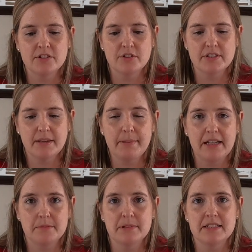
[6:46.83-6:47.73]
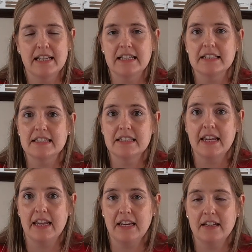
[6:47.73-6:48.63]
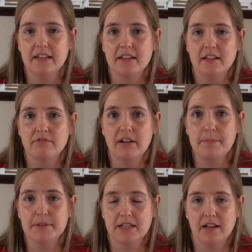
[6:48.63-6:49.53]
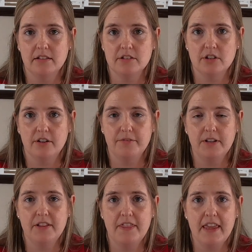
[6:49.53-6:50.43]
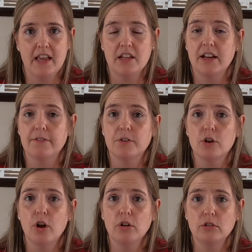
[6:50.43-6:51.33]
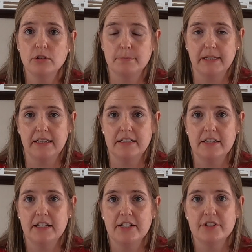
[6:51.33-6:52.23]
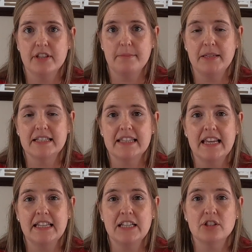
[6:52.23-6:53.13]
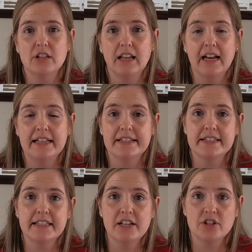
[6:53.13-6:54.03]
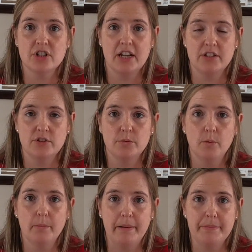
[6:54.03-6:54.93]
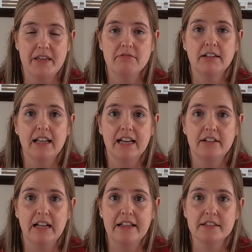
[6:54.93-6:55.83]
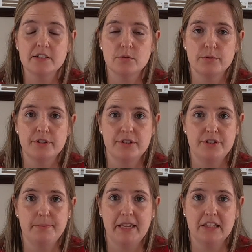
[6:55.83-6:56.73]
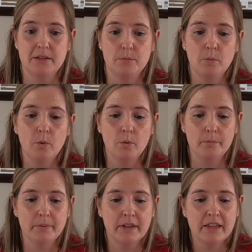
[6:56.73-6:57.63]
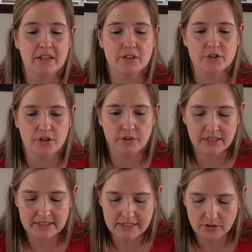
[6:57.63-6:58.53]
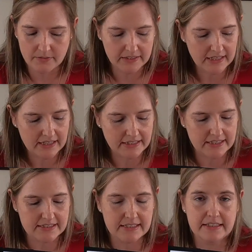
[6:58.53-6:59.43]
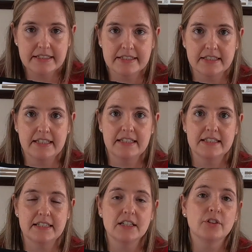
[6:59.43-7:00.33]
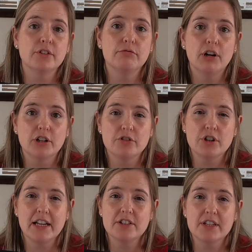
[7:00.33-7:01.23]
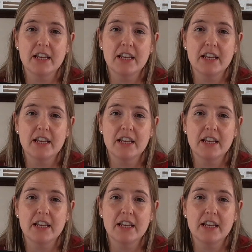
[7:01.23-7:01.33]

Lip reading: So some animals, like a snake, reptiles often, they have cold blood. So that means they need to lie in the sunshine to warm up. They rely on other sources to make them warm. So you can see over here, he has a lizard. He's sitting on the rock trying